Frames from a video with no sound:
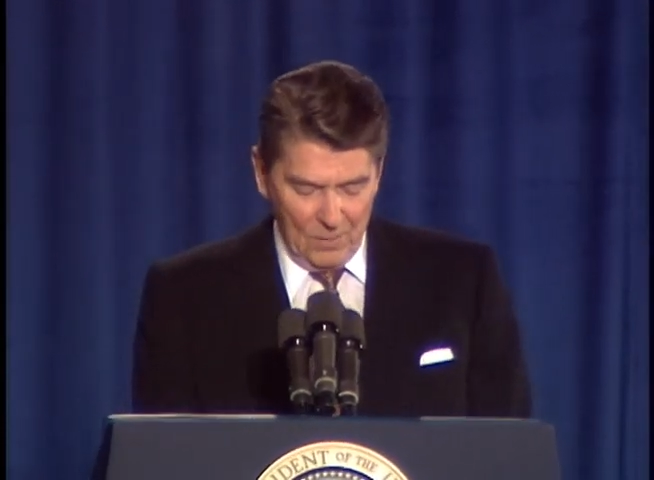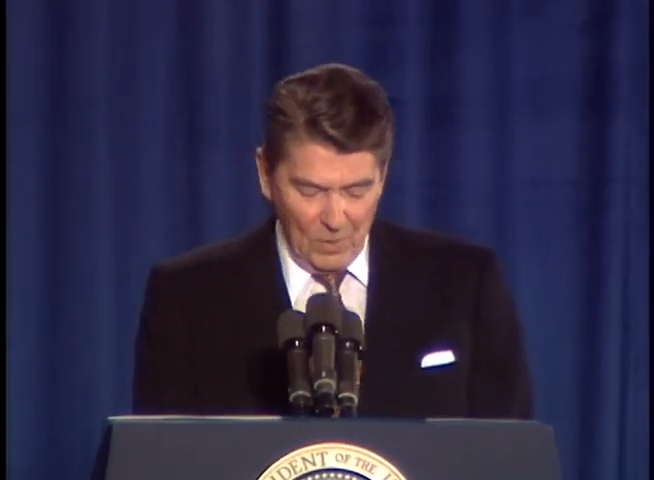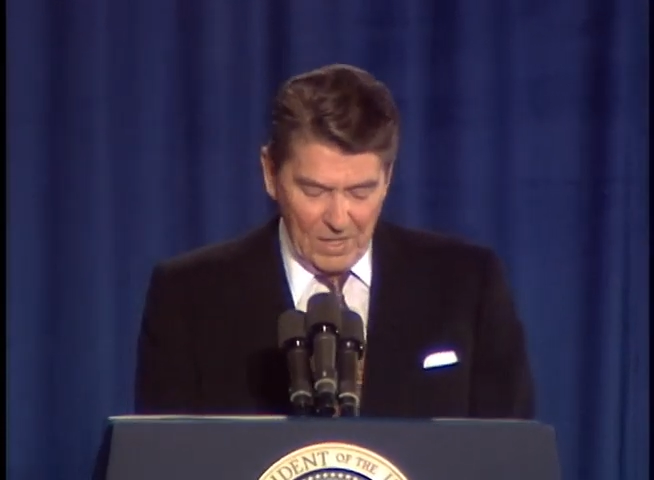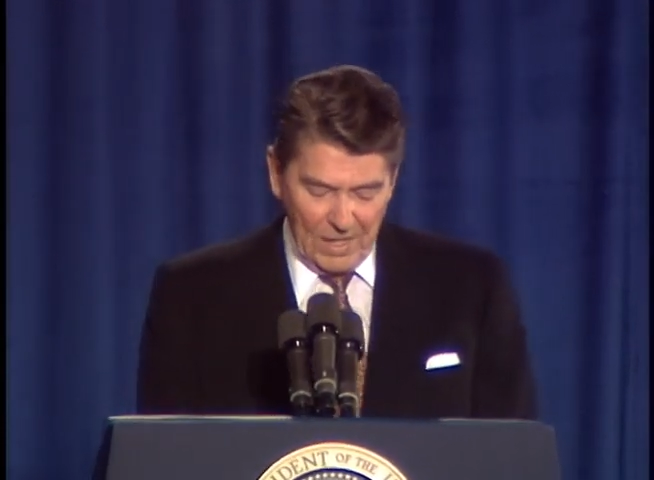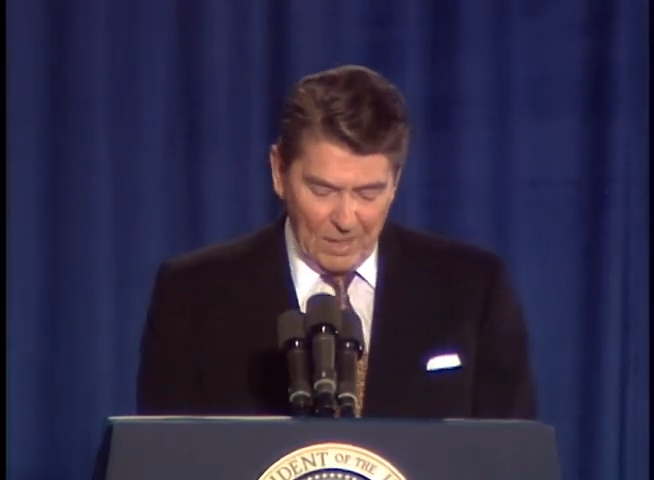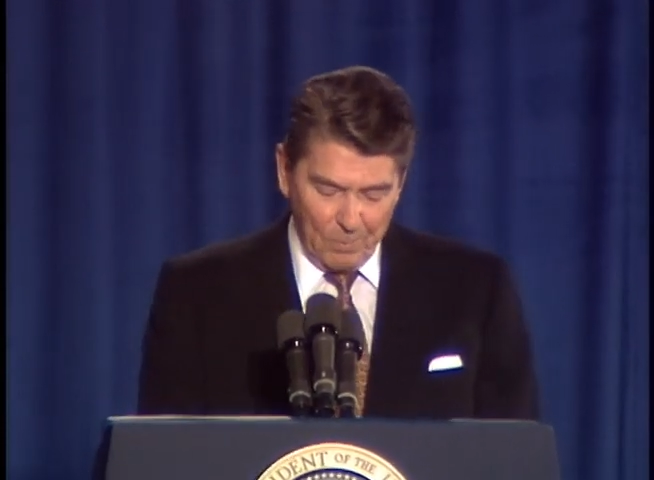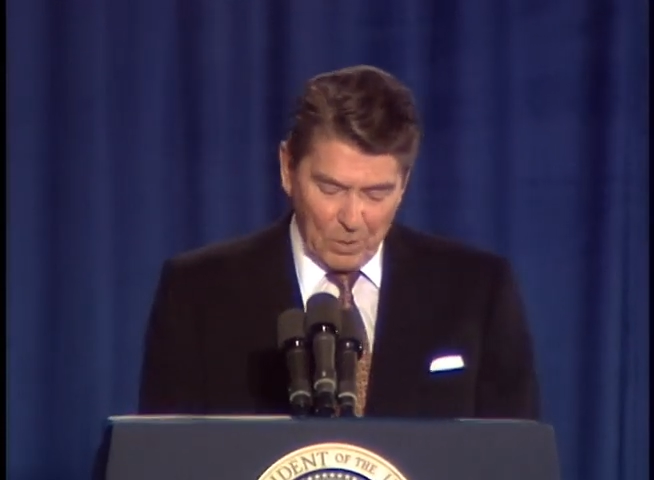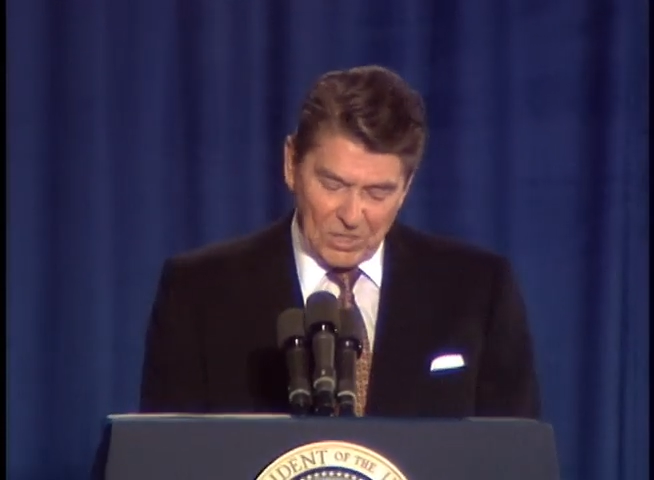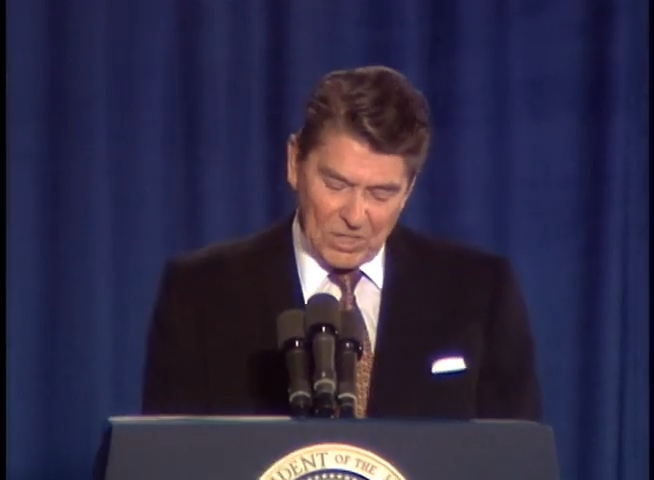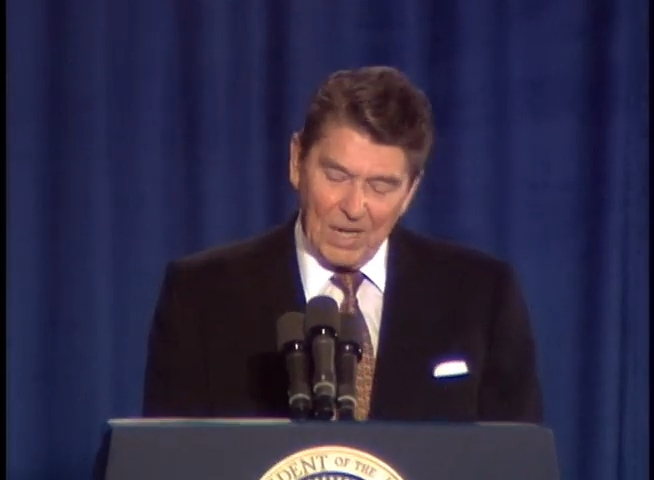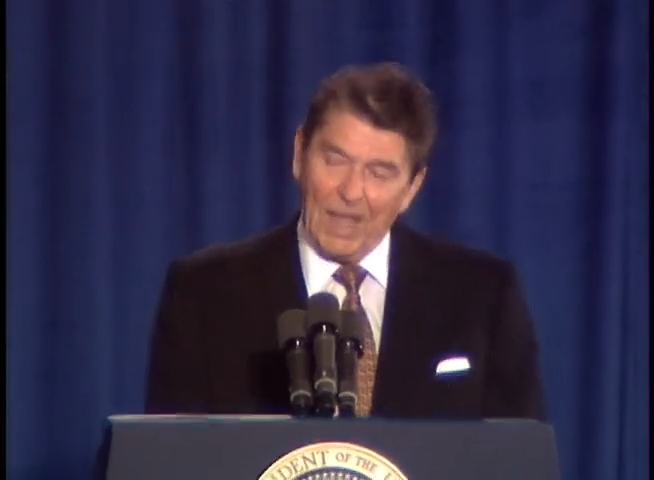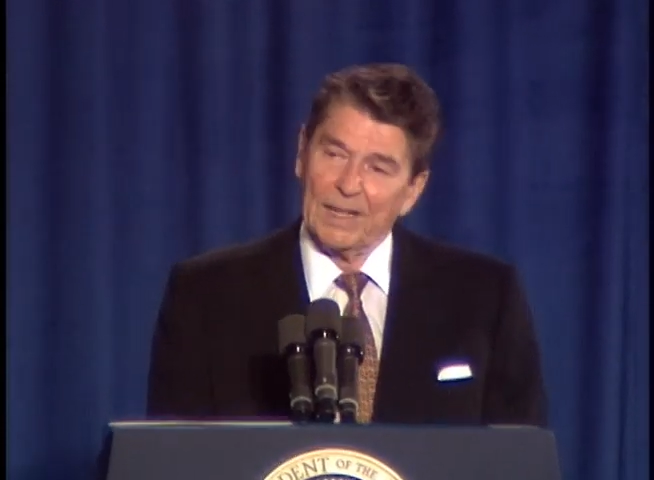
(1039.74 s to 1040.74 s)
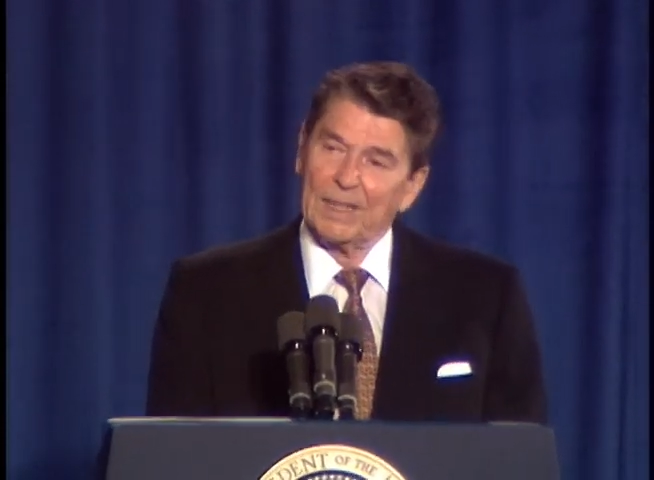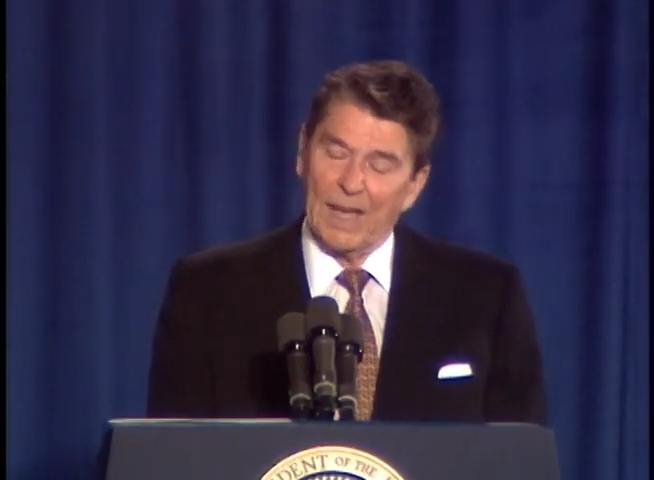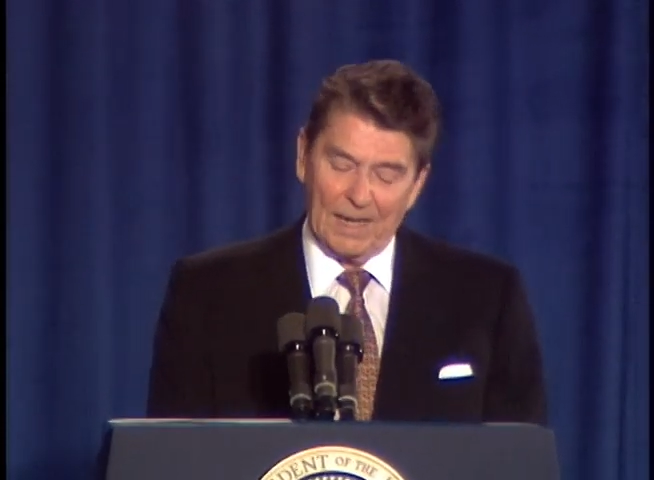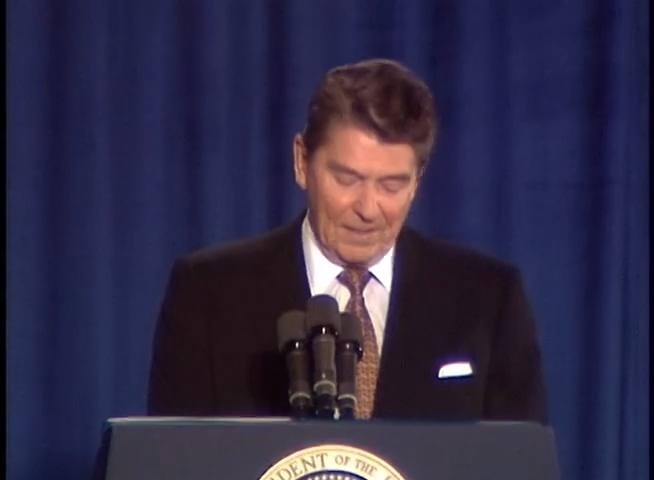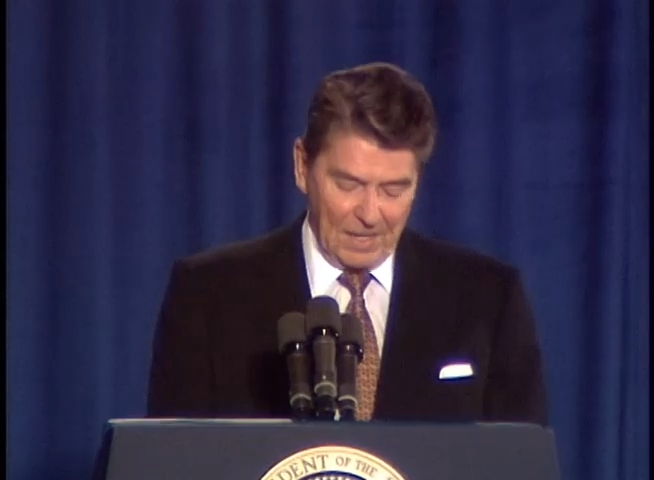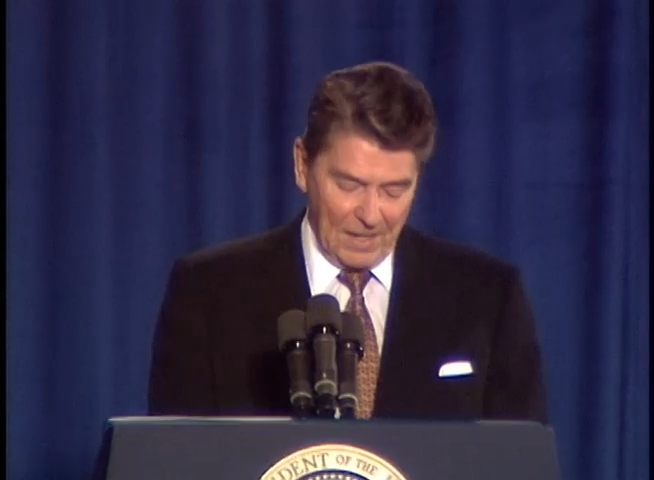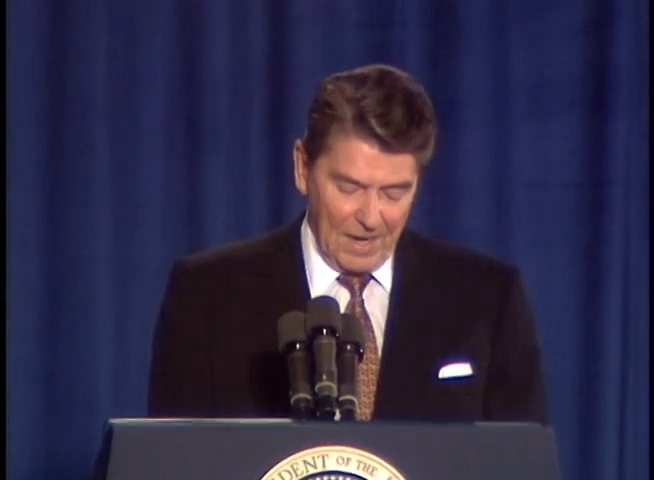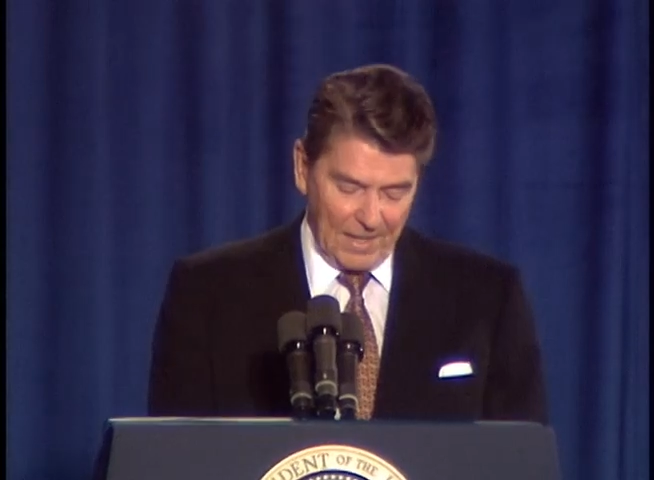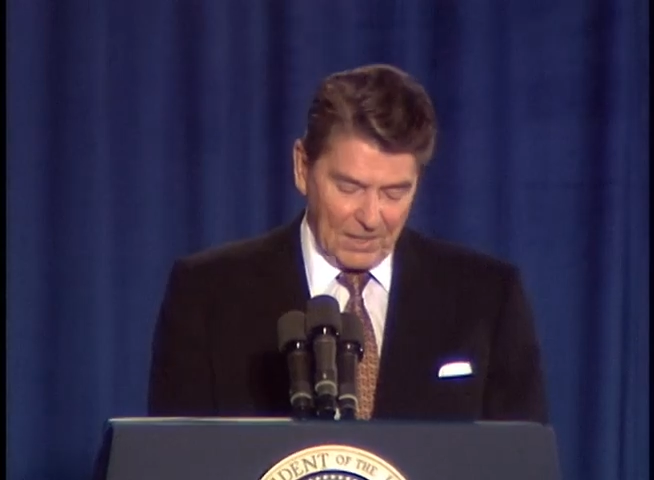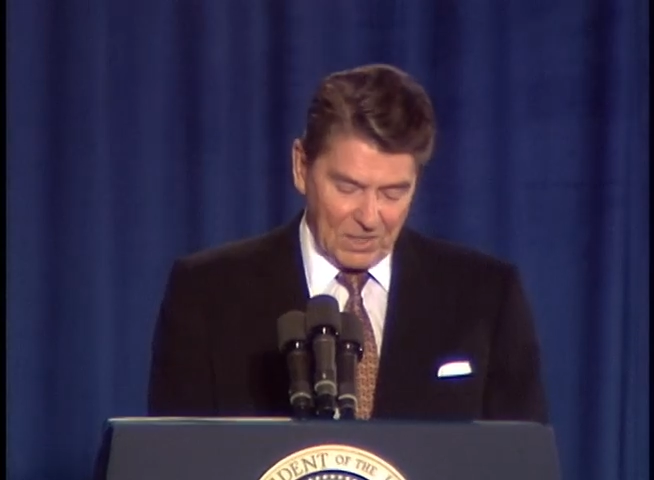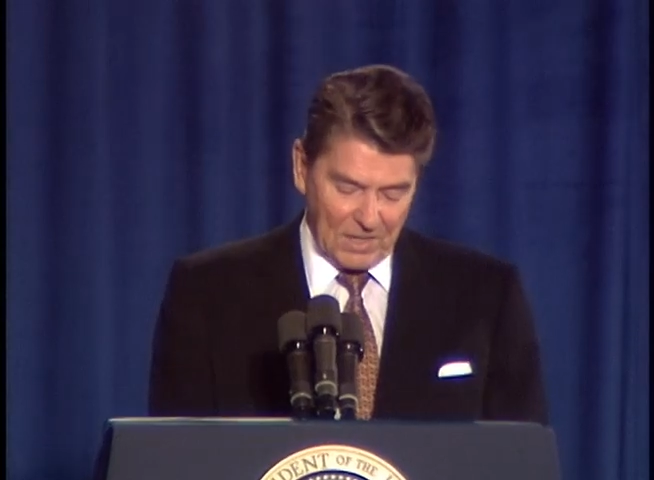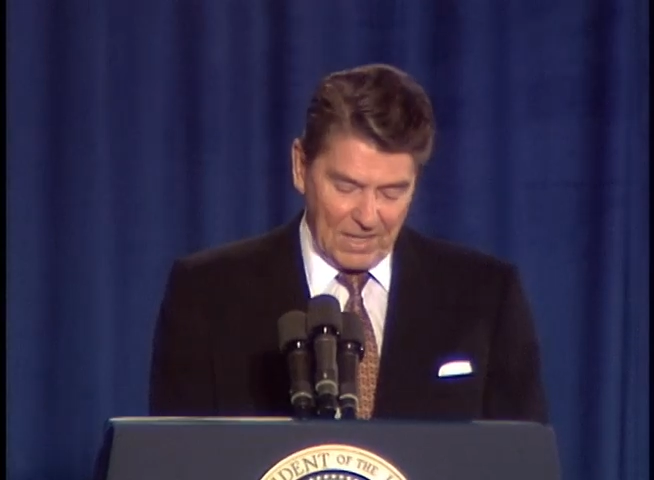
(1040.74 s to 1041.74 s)
We need a person like that in the
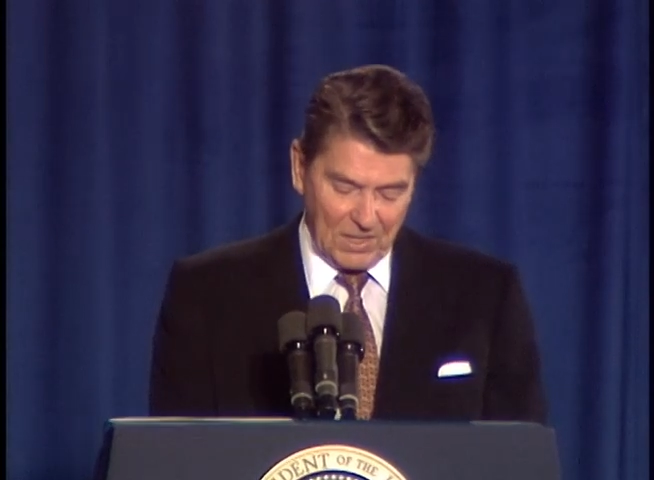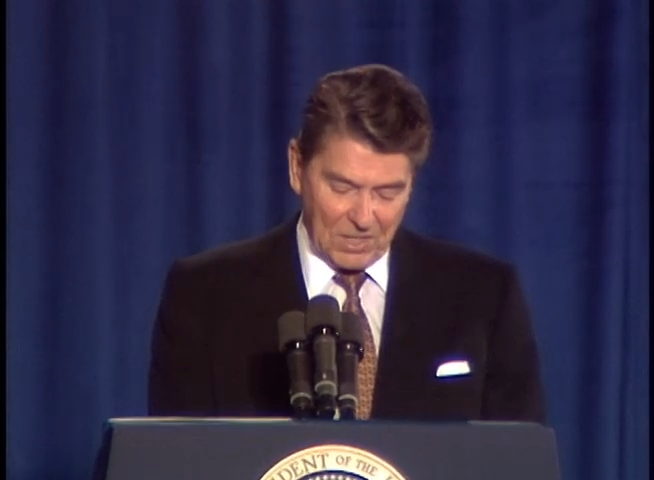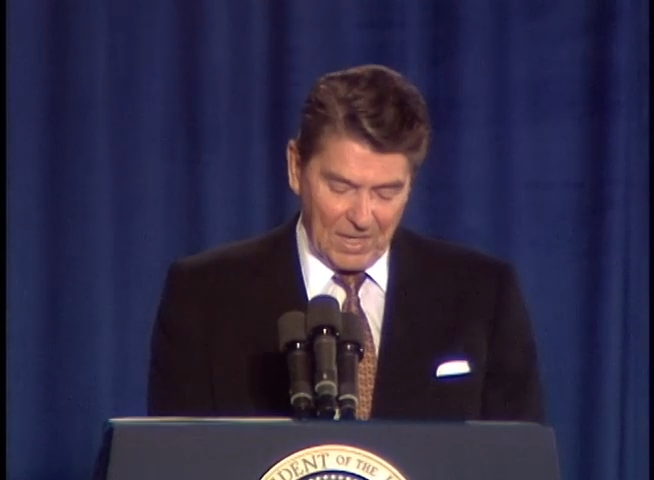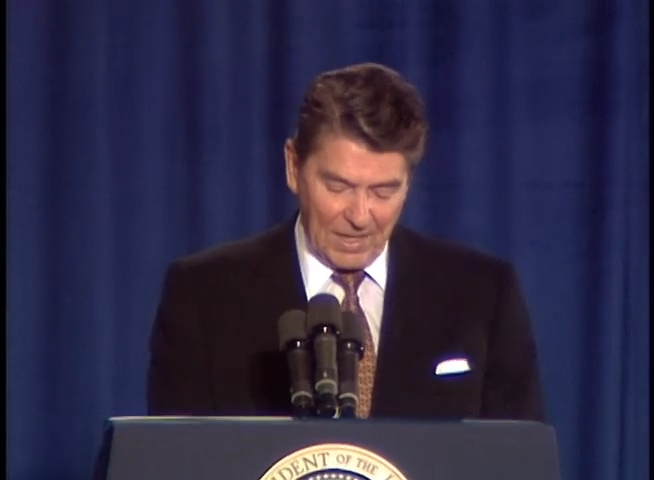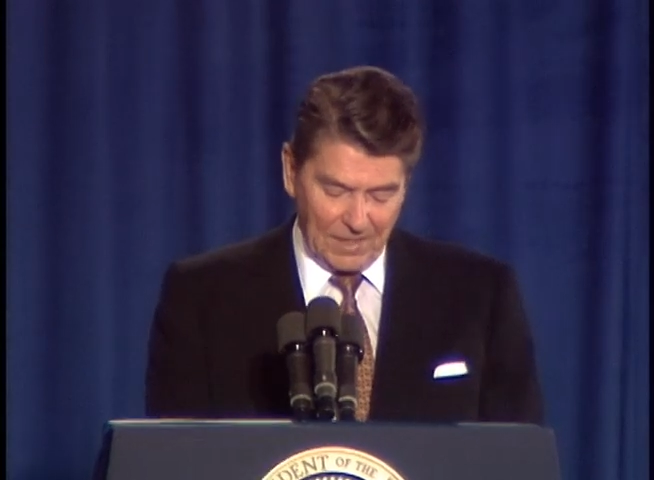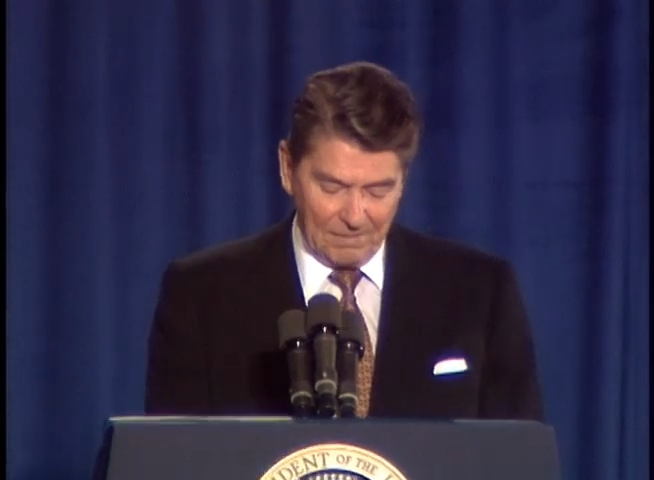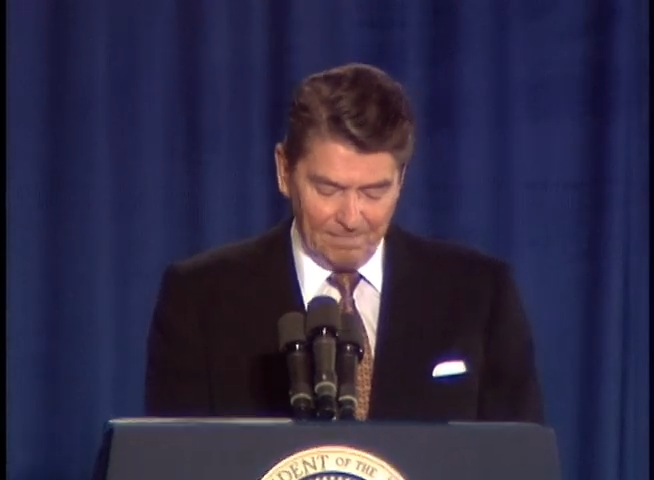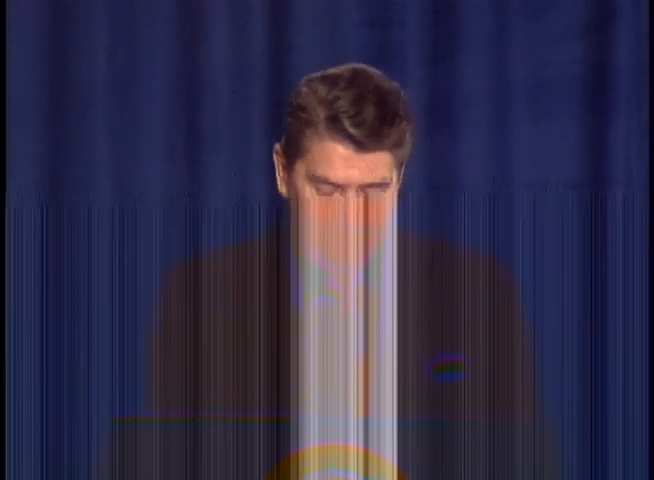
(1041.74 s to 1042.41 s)
United States Senate,